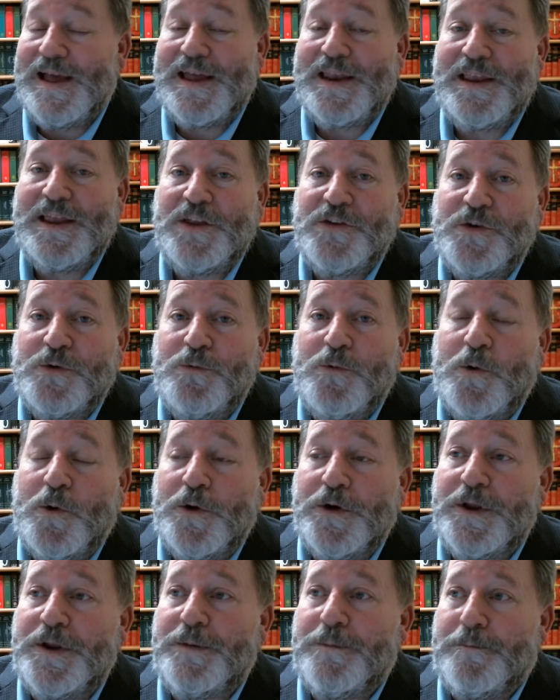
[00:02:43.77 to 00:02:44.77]
And he's
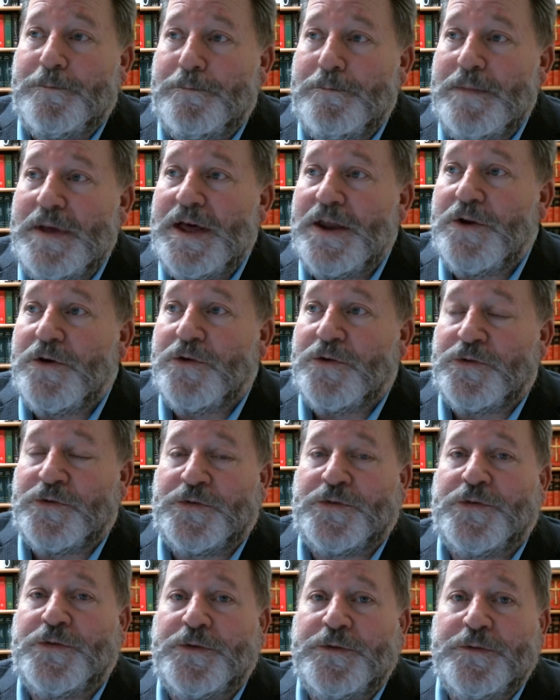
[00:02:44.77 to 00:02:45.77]
awarded
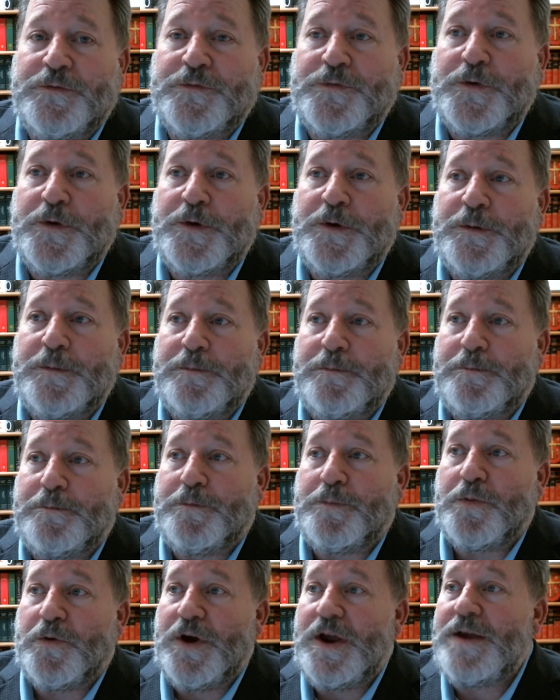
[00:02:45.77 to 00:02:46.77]
medals for
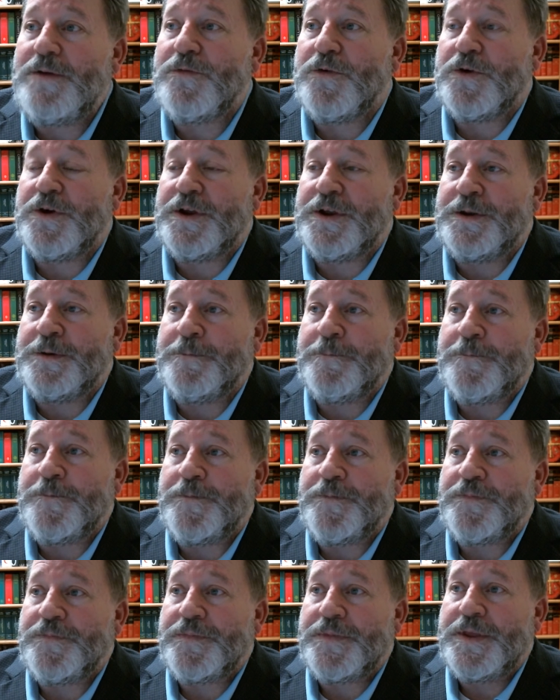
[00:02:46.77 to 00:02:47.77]
bravery
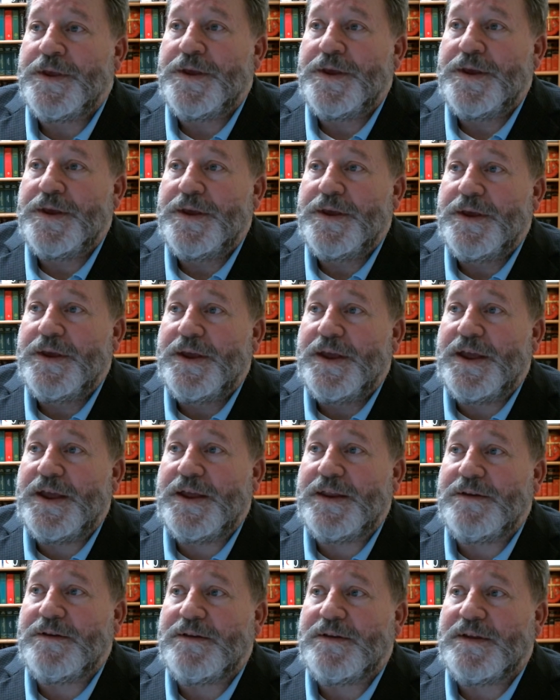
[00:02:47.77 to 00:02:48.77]

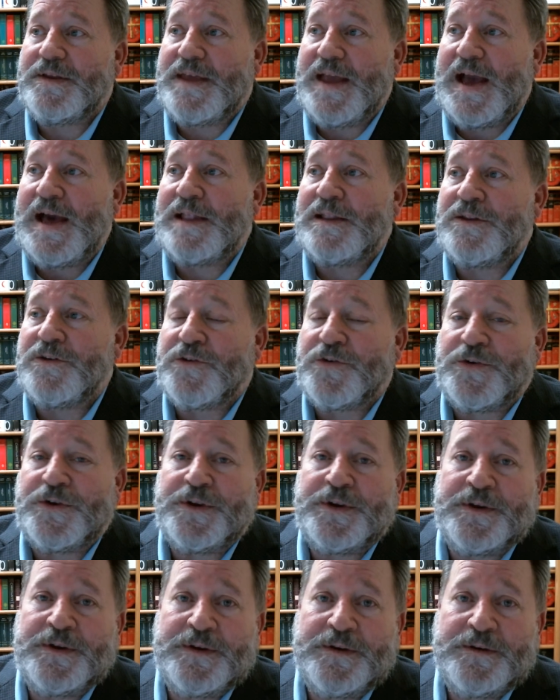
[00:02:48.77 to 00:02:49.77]
and
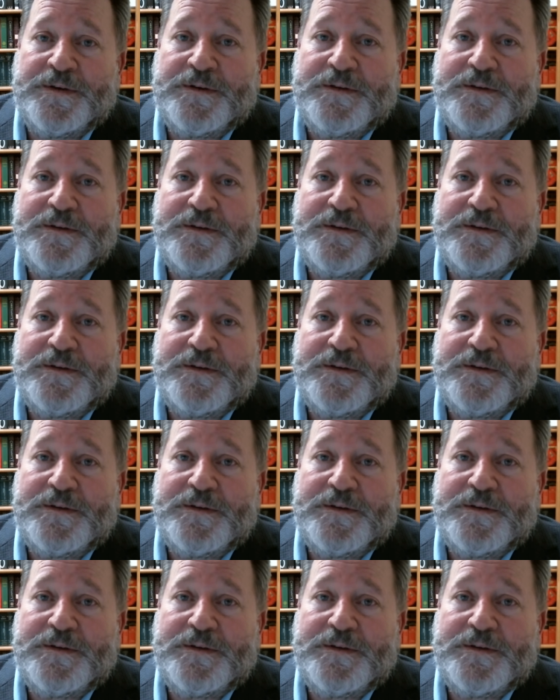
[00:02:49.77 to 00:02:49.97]
gallantry.